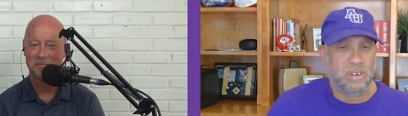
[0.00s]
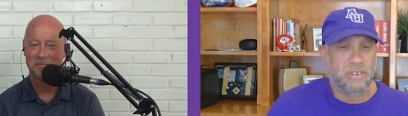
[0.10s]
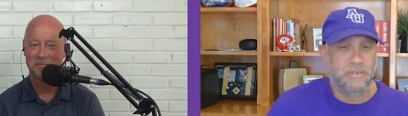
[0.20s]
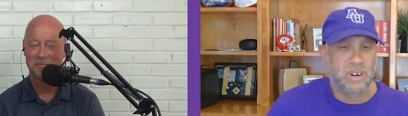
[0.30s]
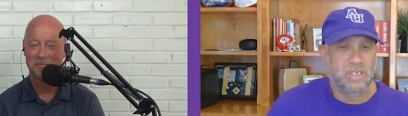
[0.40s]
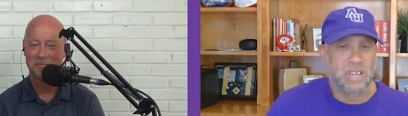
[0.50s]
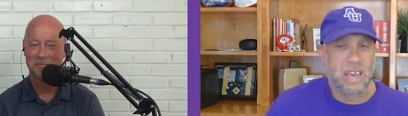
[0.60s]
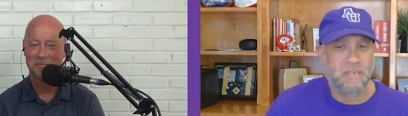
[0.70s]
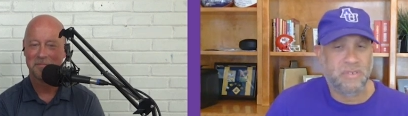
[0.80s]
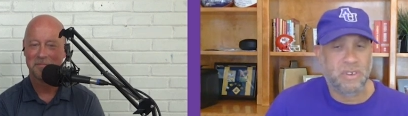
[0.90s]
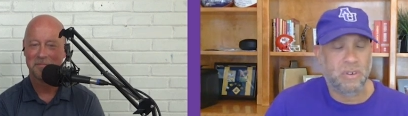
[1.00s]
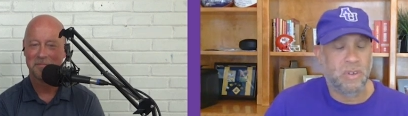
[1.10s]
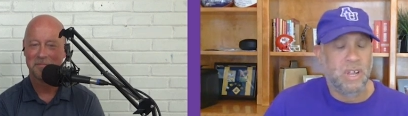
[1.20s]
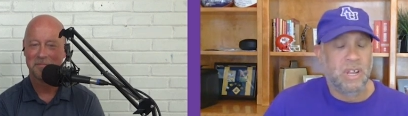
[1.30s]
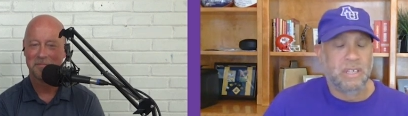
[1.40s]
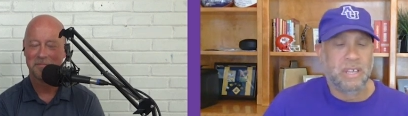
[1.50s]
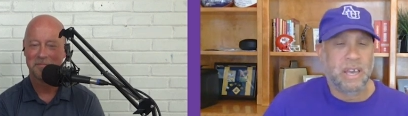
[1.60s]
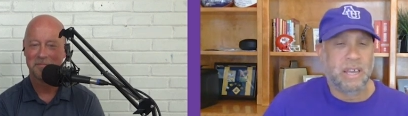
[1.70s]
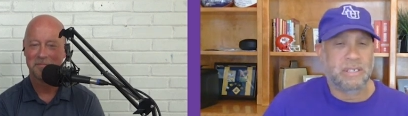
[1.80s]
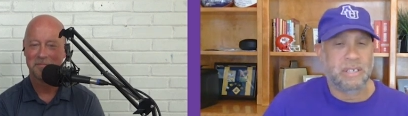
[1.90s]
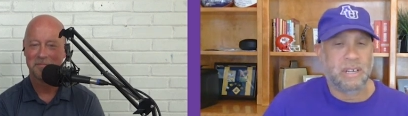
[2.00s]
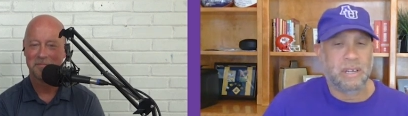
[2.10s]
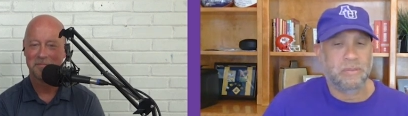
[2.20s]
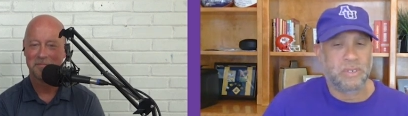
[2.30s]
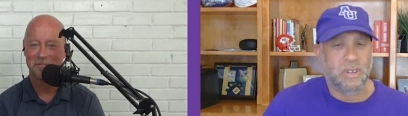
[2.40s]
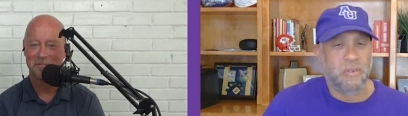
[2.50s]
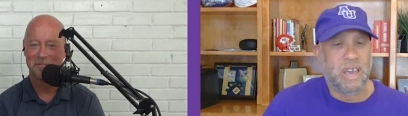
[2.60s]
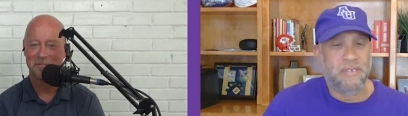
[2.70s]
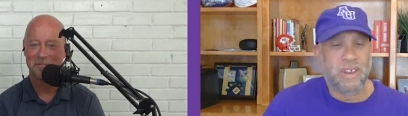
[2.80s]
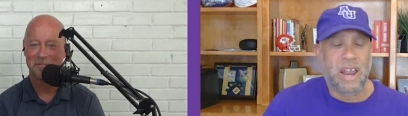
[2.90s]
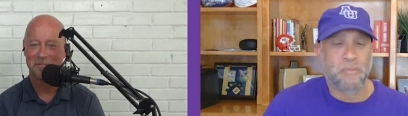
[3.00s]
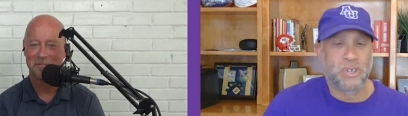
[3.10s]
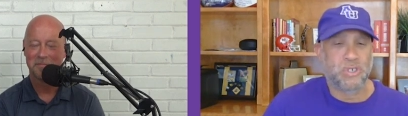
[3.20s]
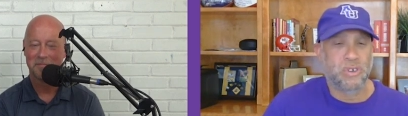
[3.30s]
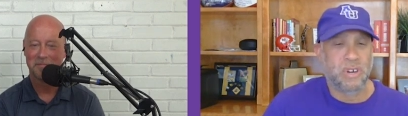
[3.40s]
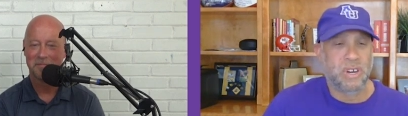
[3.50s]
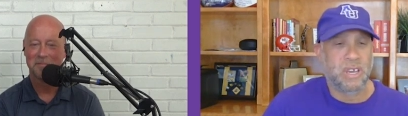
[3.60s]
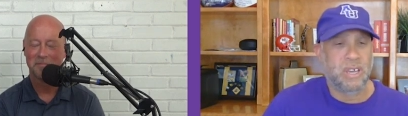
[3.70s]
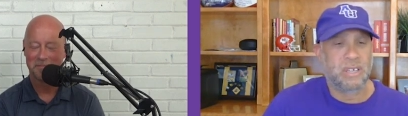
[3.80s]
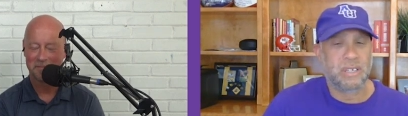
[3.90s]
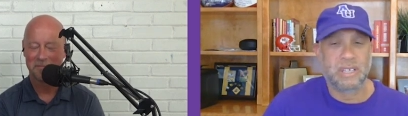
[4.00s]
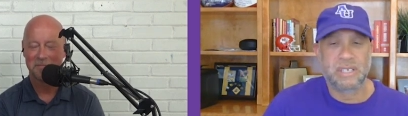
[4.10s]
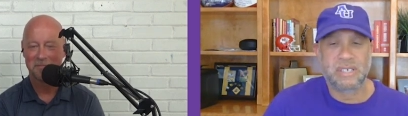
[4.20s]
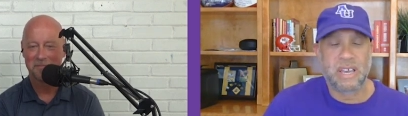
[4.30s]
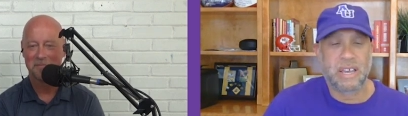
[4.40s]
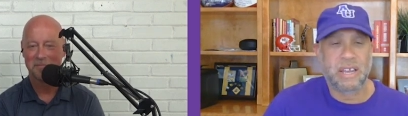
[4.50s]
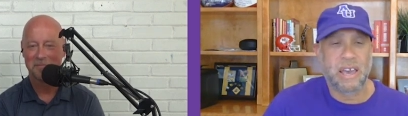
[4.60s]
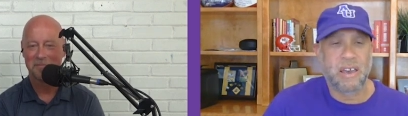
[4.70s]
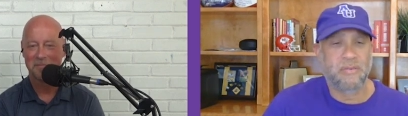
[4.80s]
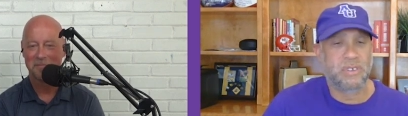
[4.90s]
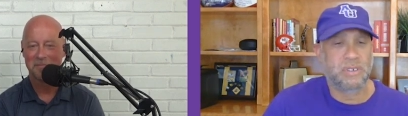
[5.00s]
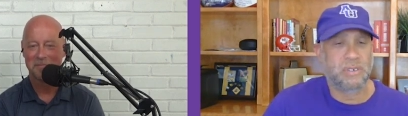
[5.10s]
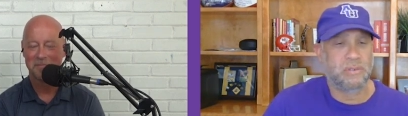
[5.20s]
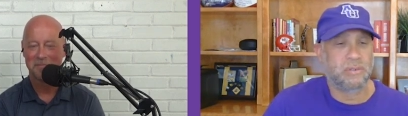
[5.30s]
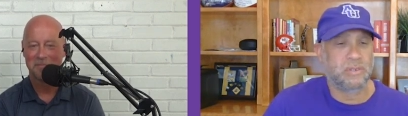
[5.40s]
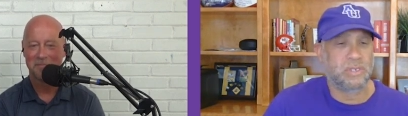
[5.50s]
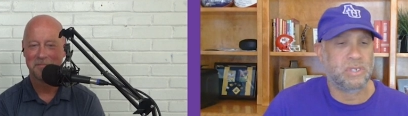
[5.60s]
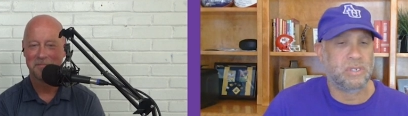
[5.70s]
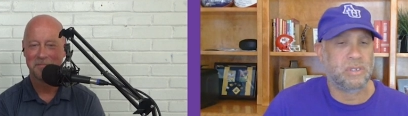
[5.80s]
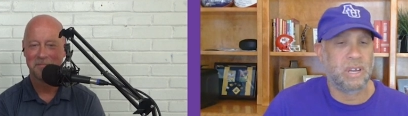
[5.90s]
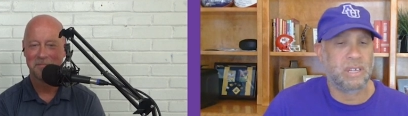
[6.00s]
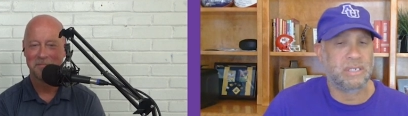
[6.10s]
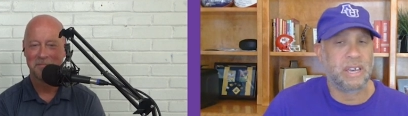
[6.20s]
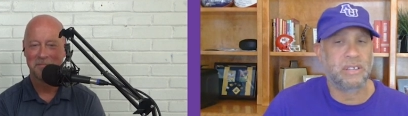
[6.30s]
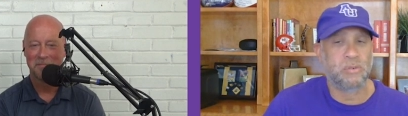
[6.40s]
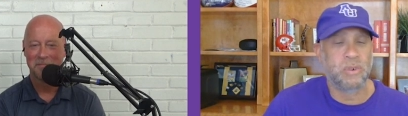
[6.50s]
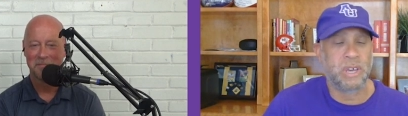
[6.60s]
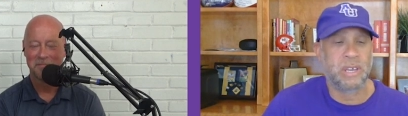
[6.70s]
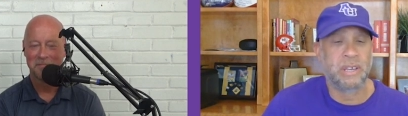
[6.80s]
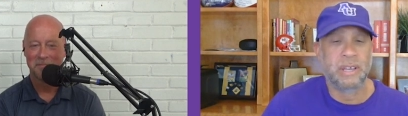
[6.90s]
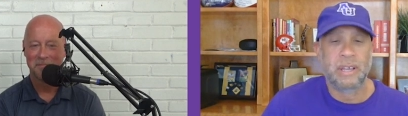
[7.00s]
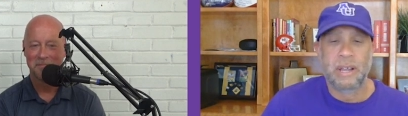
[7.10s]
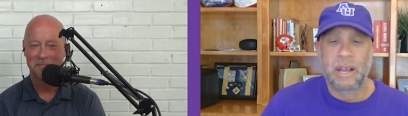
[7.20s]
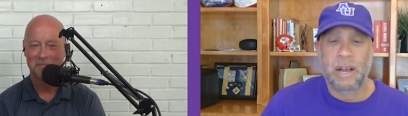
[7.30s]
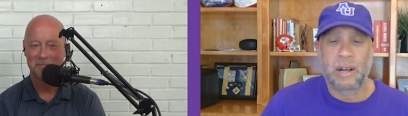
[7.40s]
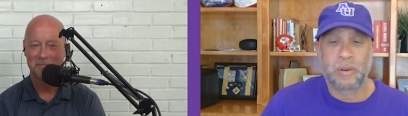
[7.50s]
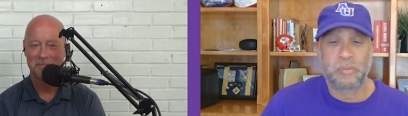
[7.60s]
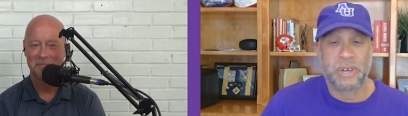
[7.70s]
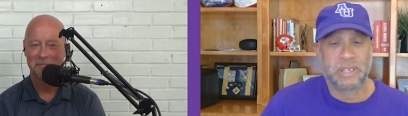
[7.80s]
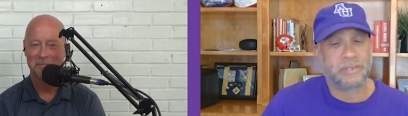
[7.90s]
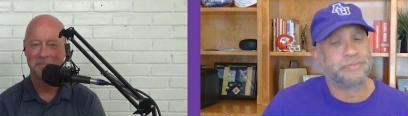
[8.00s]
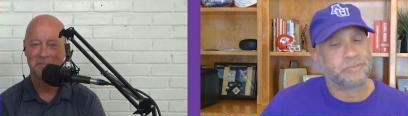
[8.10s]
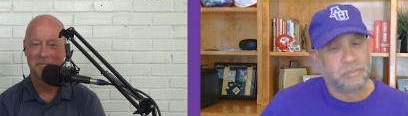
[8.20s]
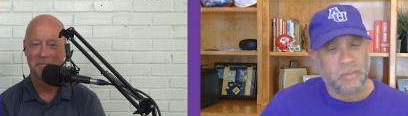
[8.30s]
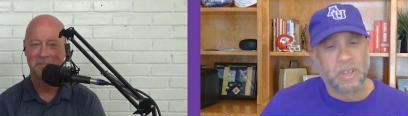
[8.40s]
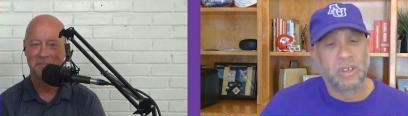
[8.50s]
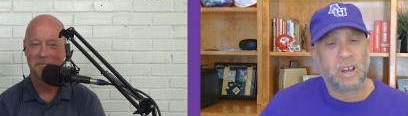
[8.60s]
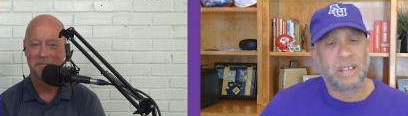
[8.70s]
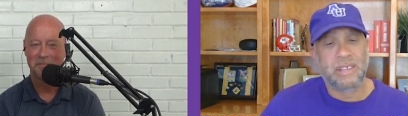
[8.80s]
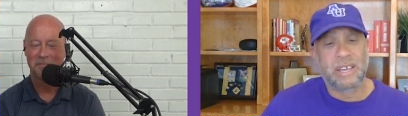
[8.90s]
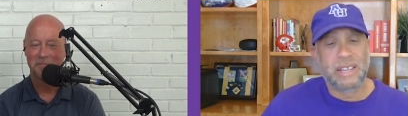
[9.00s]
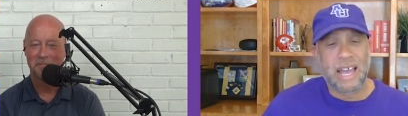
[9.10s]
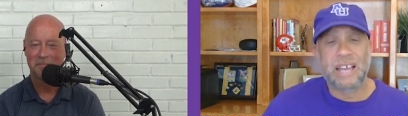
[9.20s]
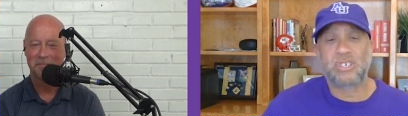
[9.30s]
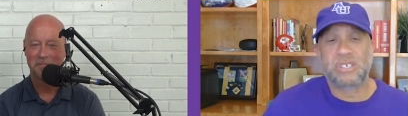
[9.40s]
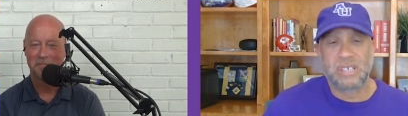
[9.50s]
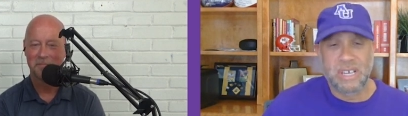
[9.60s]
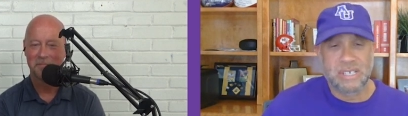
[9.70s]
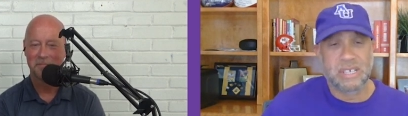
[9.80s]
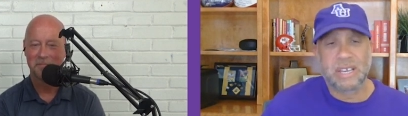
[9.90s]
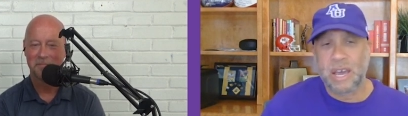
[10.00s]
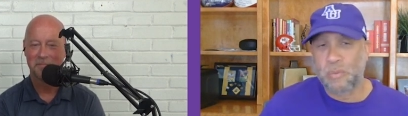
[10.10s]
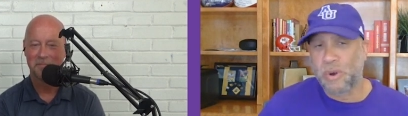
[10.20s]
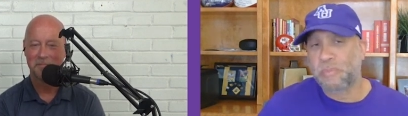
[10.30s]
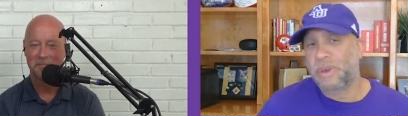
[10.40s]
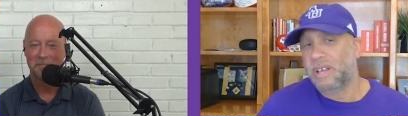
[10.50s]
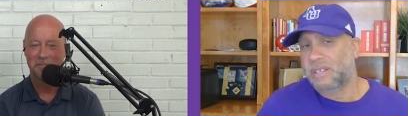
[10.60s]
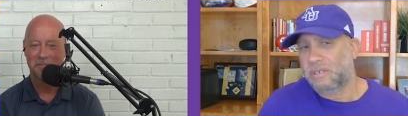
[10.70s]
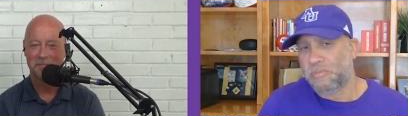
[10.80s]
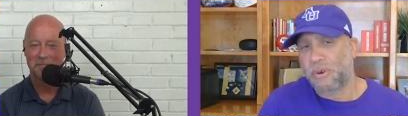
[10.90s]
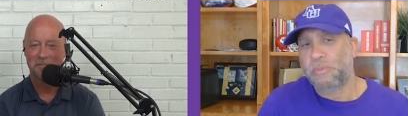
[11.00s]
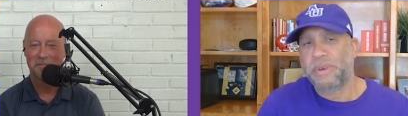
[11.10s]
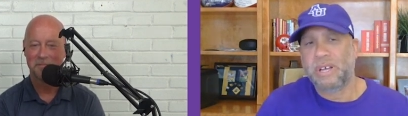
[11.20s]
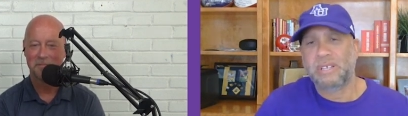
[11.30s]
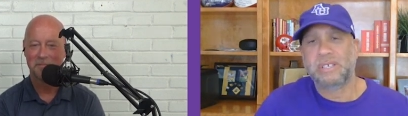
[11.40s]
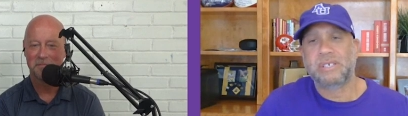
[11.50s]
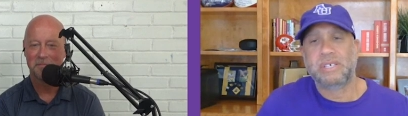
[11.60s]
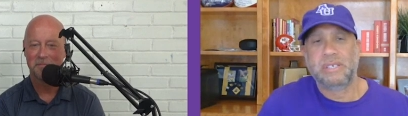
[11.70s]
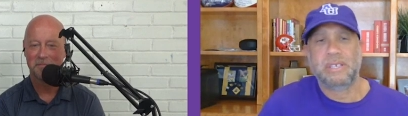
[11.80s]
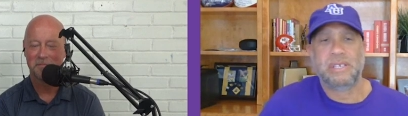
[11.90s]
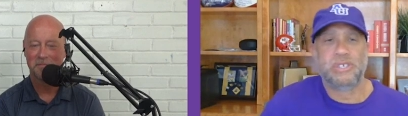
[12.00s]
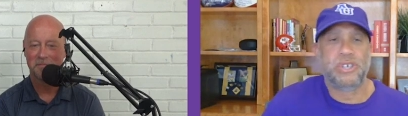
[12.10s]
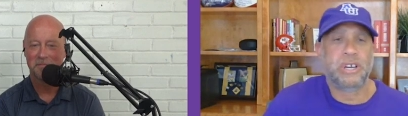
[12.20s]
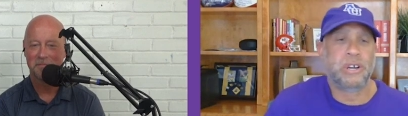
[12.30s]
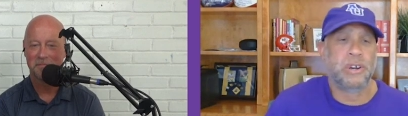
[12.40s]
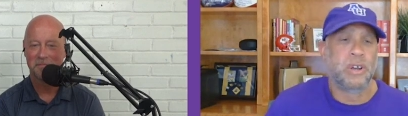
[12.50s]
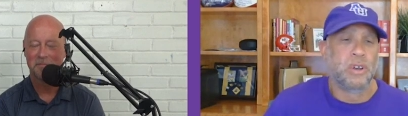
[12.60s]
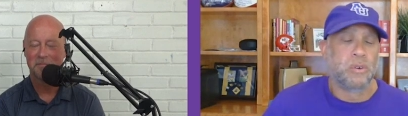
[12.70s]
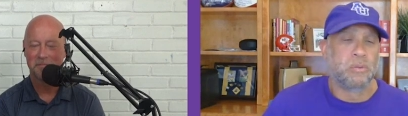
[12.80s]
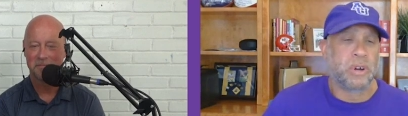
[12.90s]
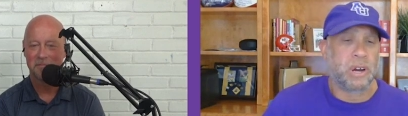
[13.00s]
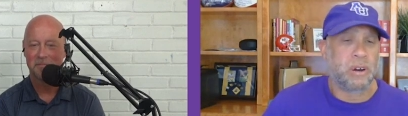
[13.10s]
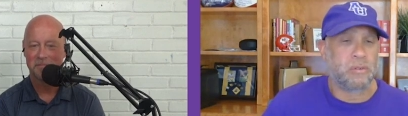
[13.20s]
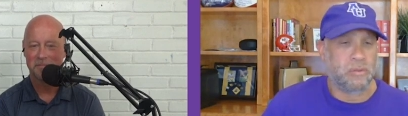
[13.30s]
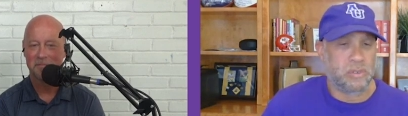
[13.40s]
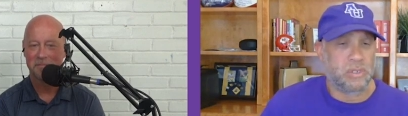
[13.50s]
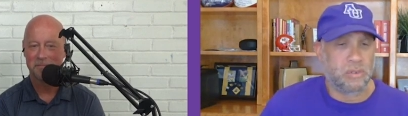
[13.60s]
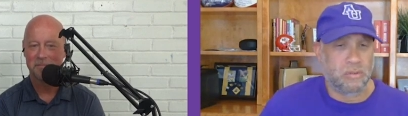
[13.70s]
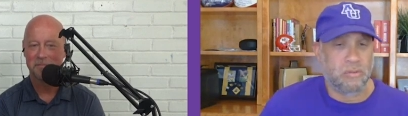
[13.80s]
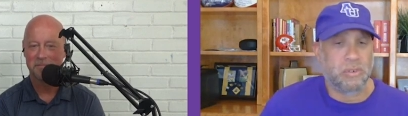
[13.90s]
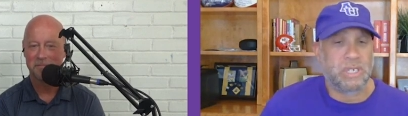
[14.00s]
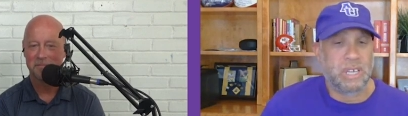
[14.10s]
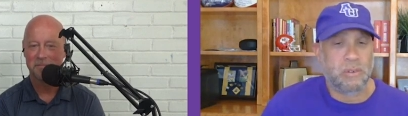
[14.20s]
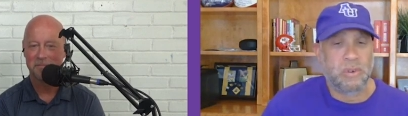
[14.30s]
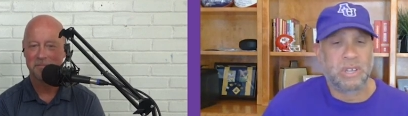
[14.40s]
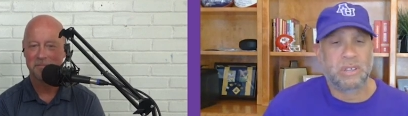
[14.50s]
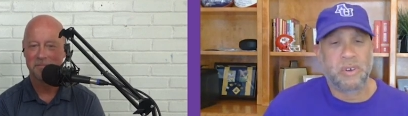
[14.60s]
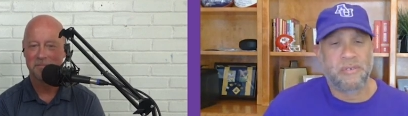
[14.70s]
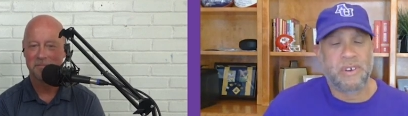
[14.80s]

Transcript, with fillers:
Speaker 1: in the first half, so that uh, you know we have an opportunity in the second half to to uh, take the win. Uh, but you know, I think last season kind of propelled propelled us into this year where we did win three of